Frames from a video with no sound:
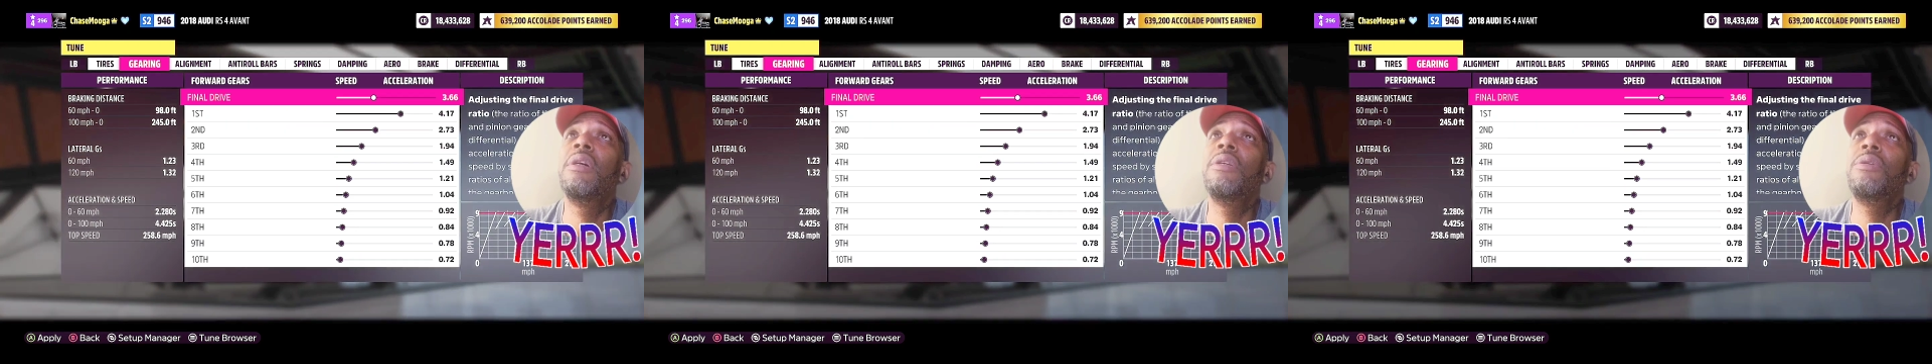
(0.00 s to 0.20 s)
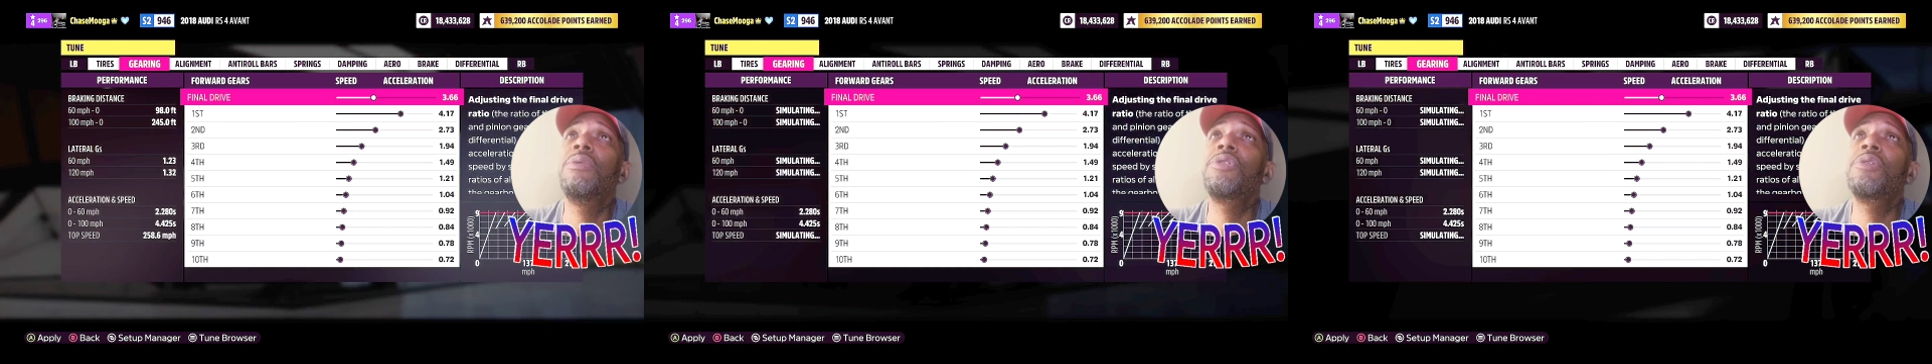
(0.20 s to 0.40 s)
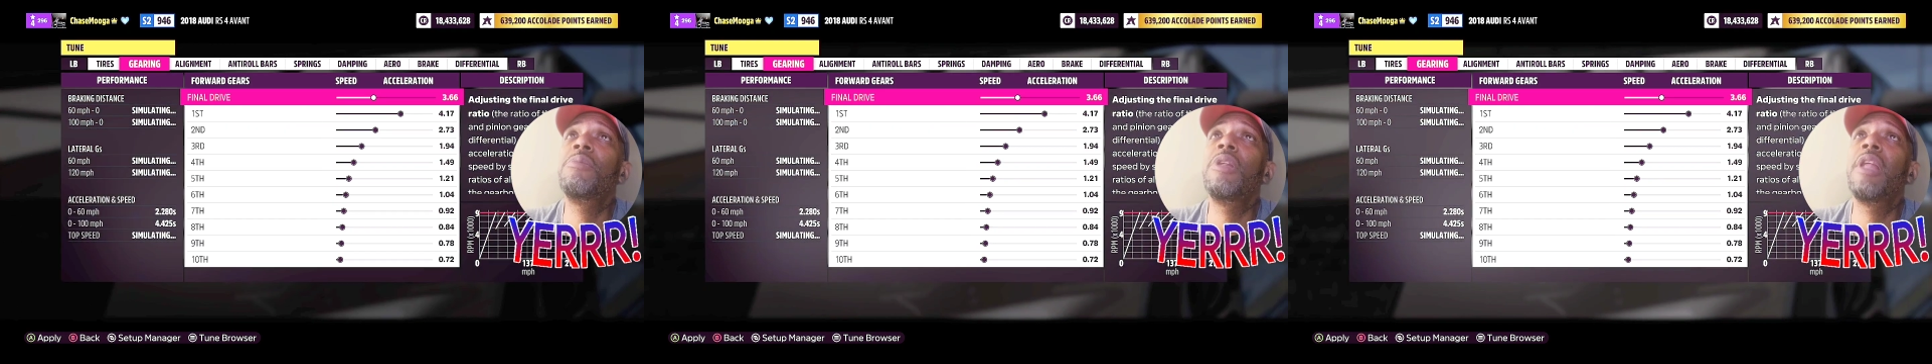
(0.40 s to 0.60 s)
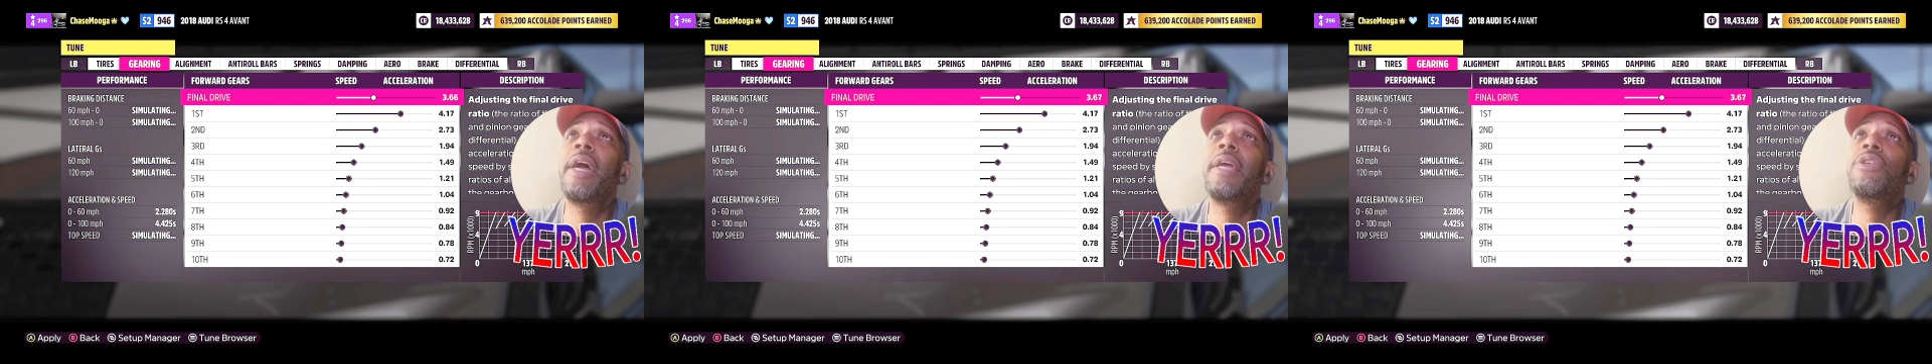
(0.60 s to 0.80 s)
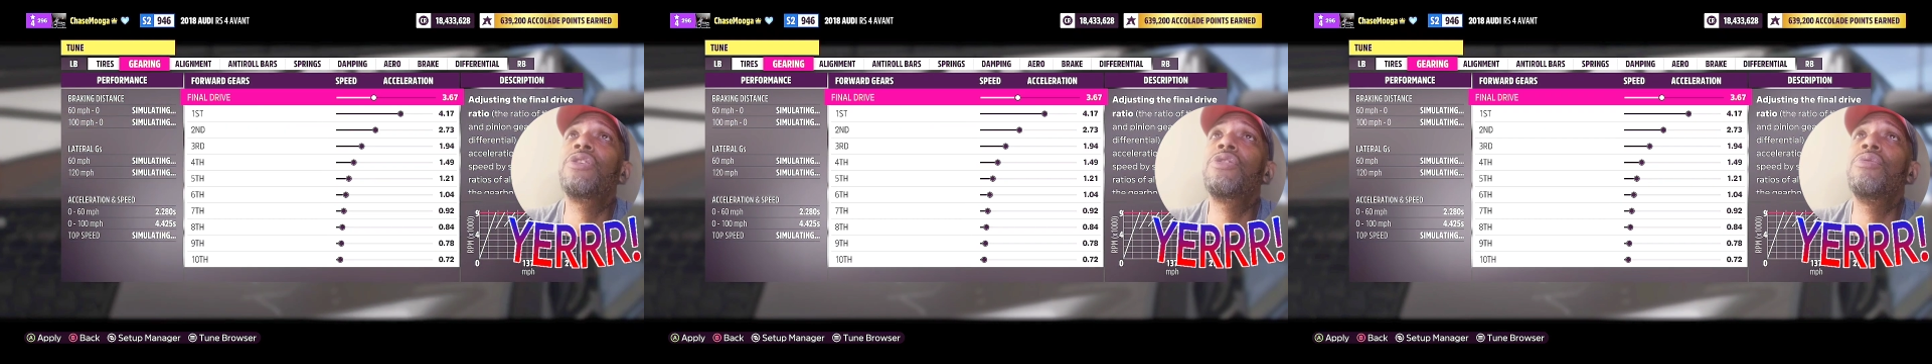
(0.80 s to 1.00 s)
Do some
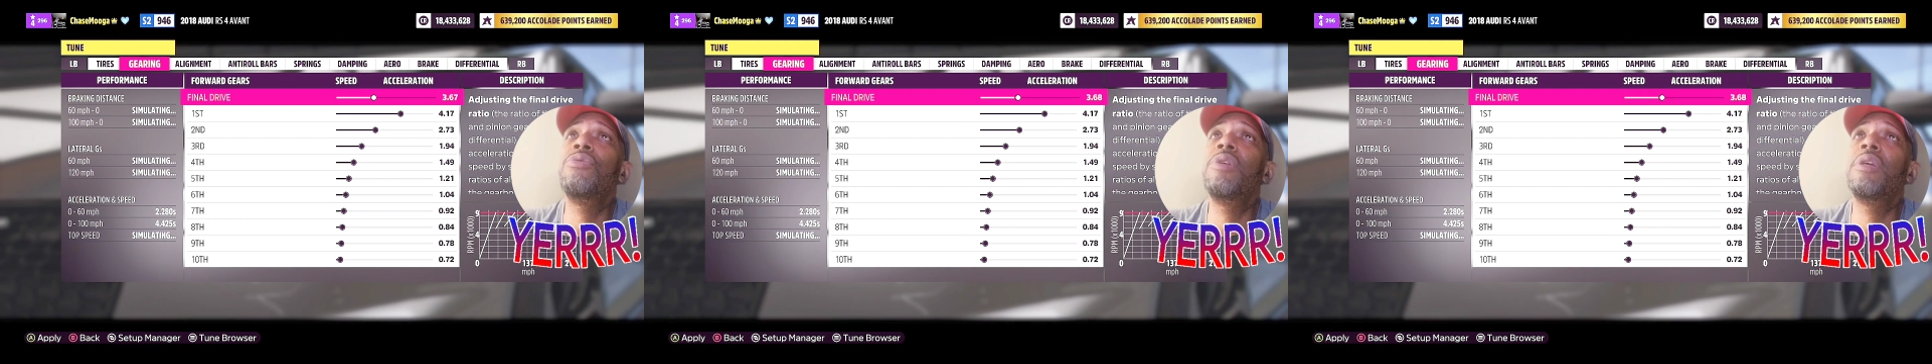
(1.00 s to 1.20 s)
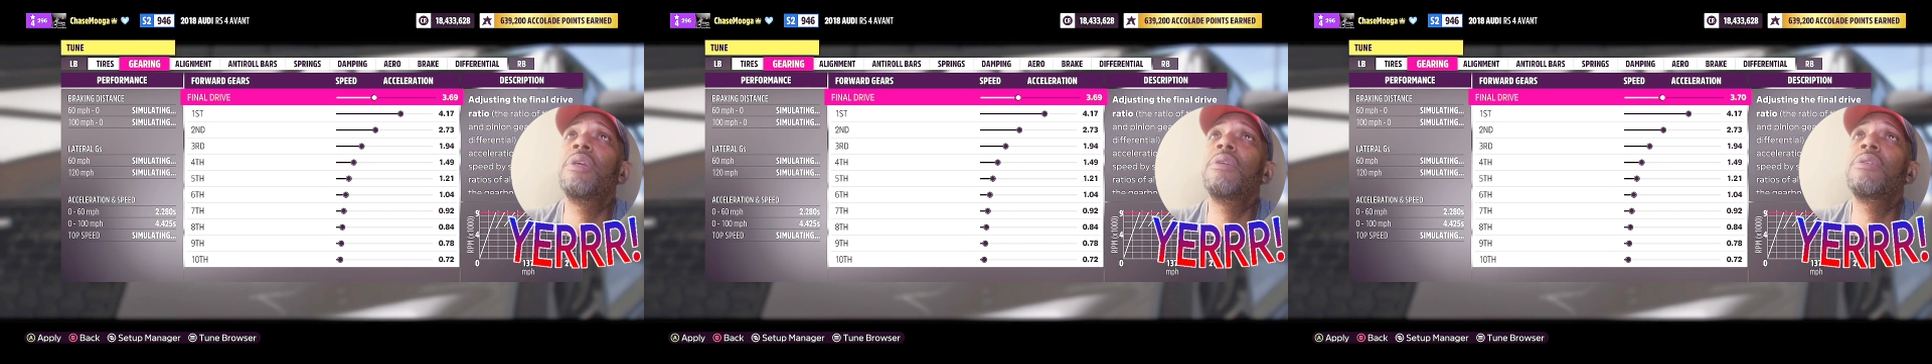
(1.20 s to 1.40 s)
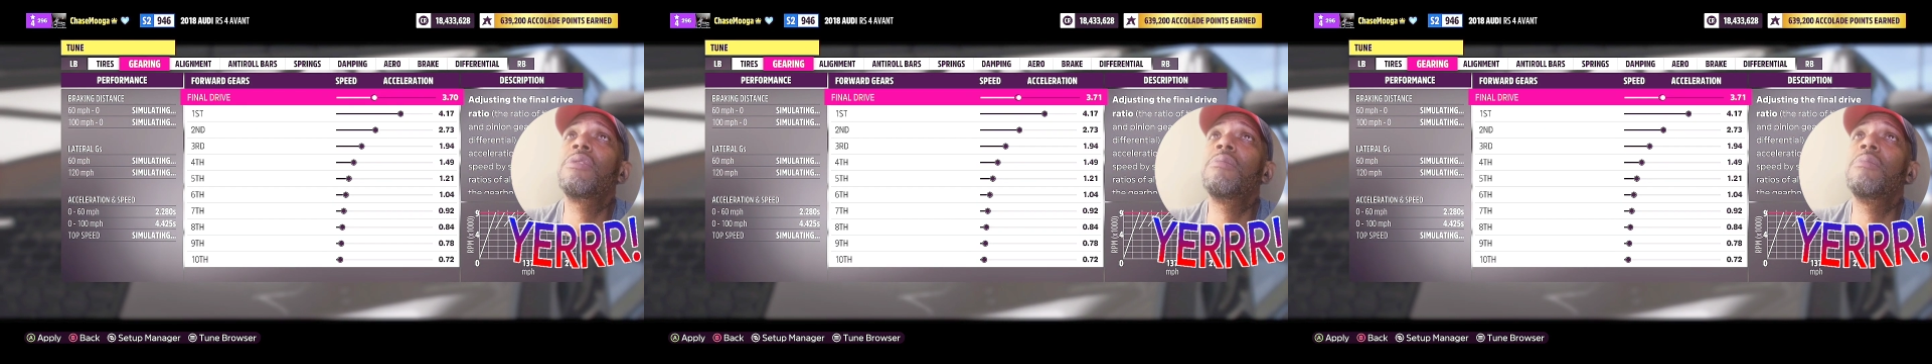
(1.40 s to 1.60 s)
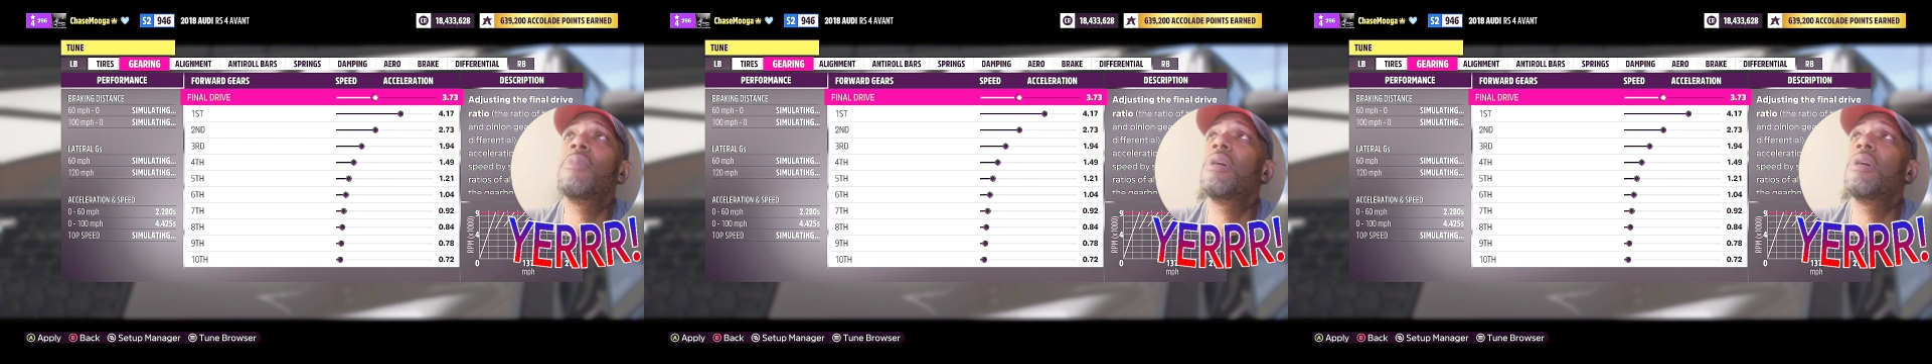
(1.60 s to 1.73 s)
light tuning, some